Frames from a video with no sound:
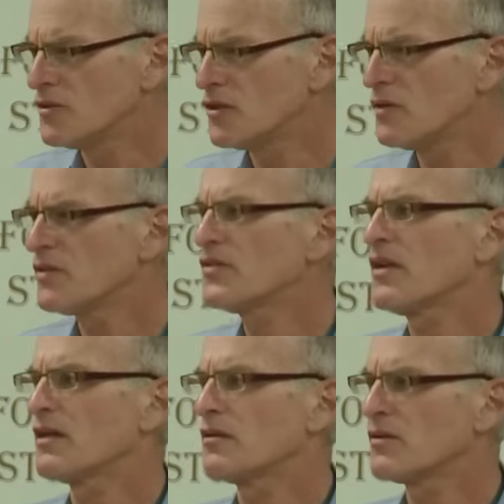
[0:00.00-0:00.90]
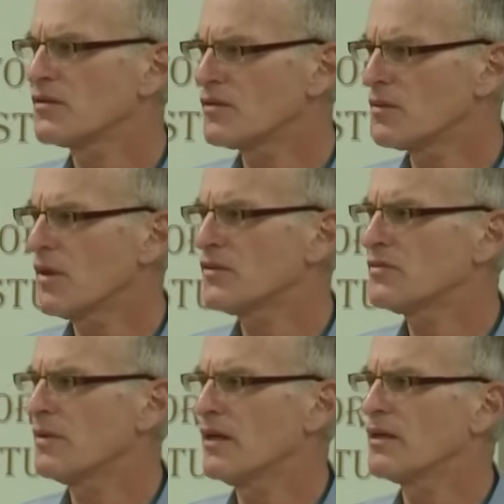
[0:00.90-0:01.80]
Jewish settlers in the
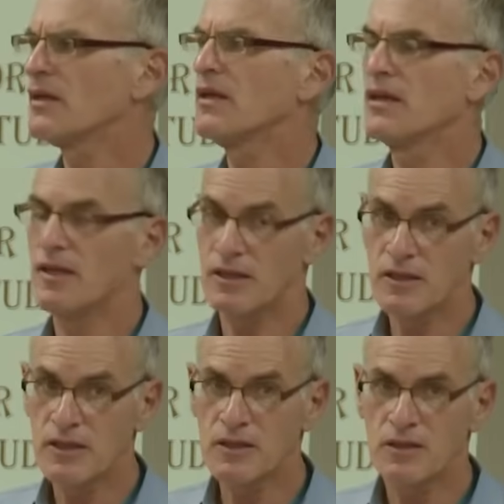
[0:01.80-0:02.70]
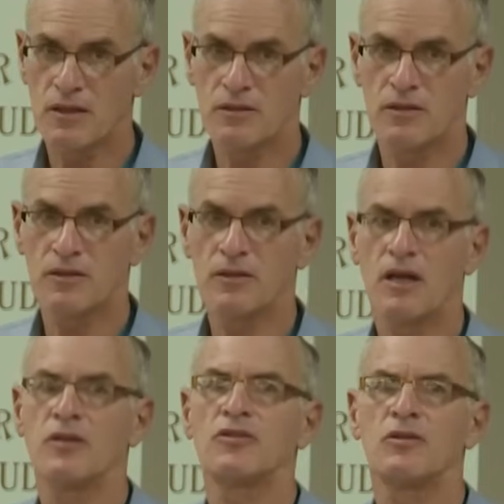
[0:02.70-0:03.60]
West Bank, illegal under
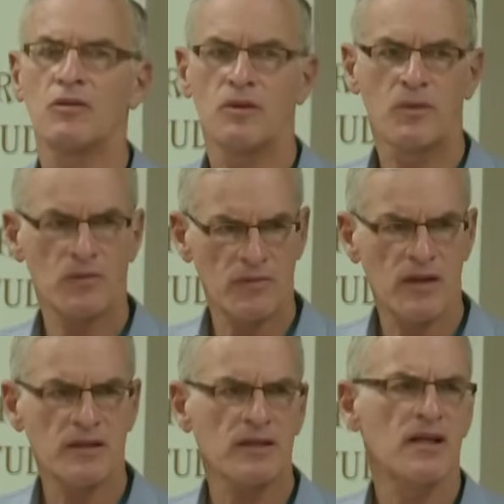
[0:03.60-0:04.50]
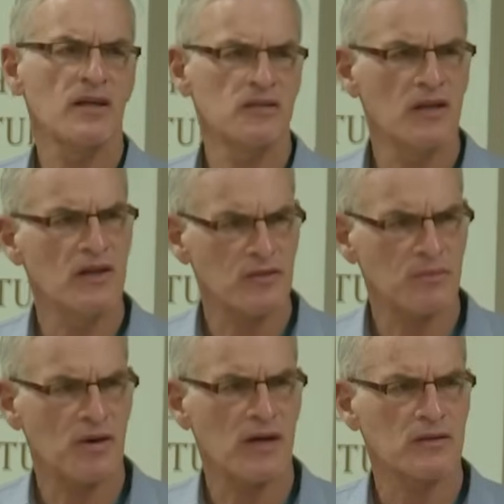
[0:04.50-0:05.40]
international law, but we recognize it as a
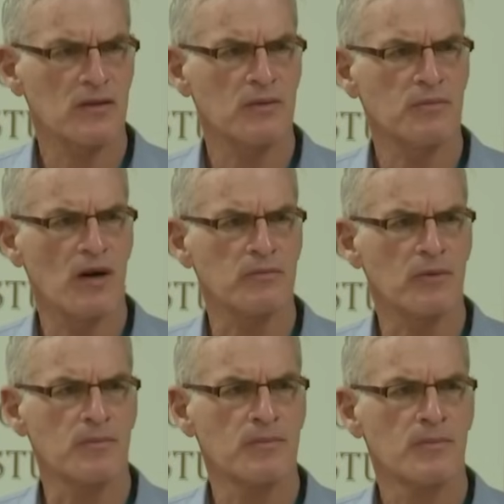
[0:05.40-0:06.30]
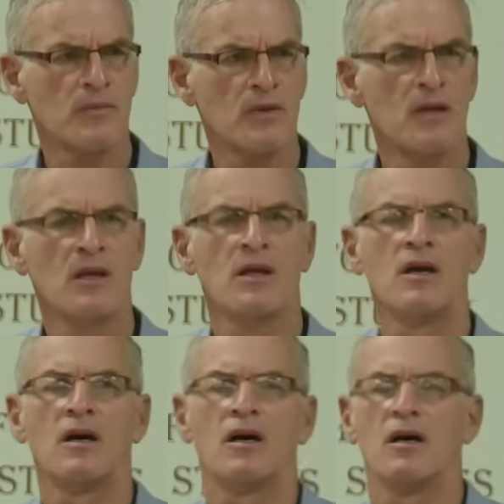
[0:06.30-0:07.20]
practical problem.
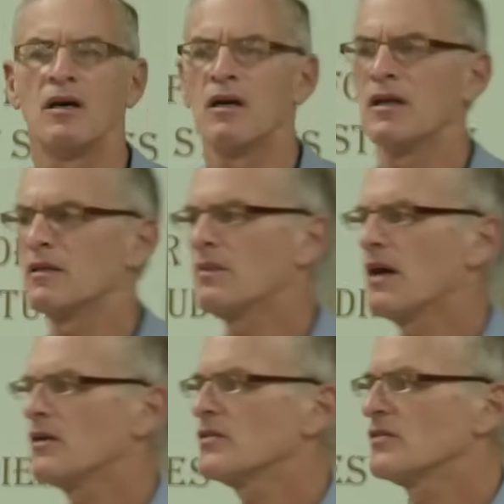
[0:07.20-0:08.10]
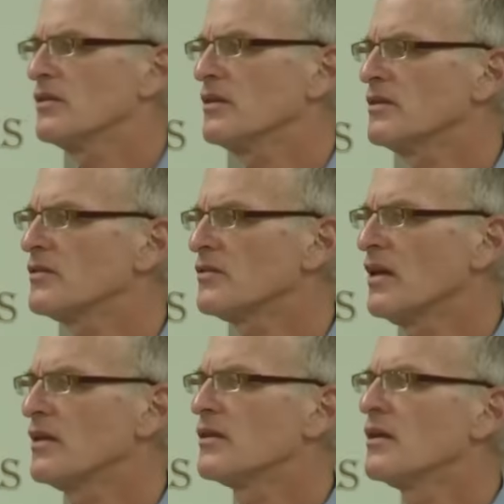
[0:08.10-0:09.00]
And the Palestinians
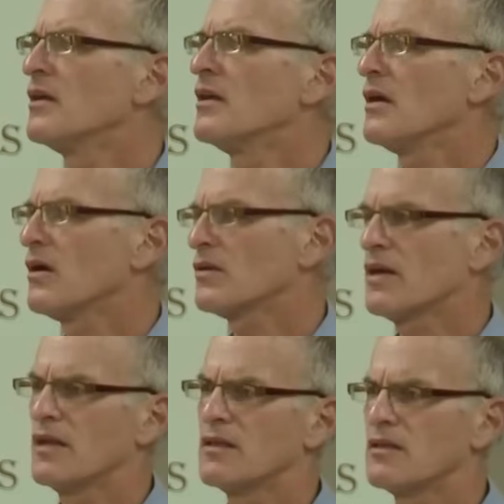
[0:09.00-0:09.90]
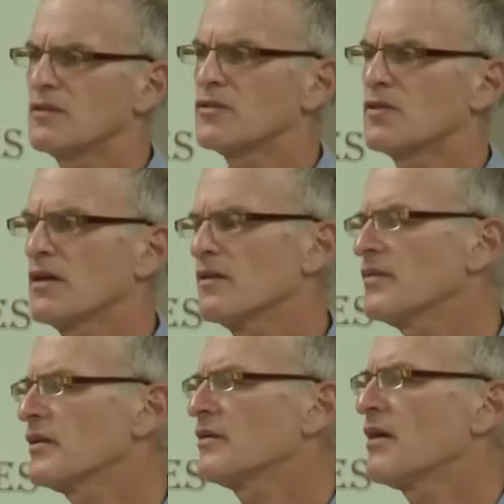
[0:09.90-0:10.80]
said, okay, let's try to
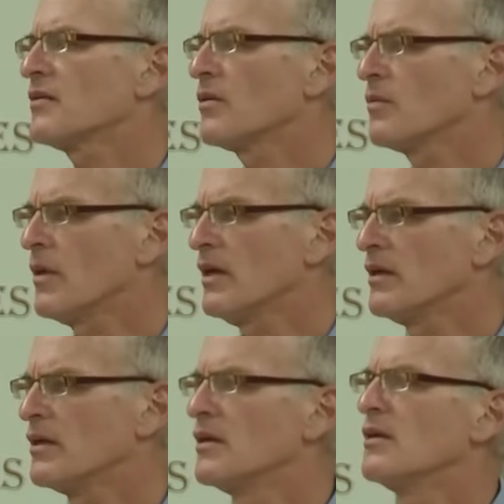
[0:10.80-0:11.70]
figure out a way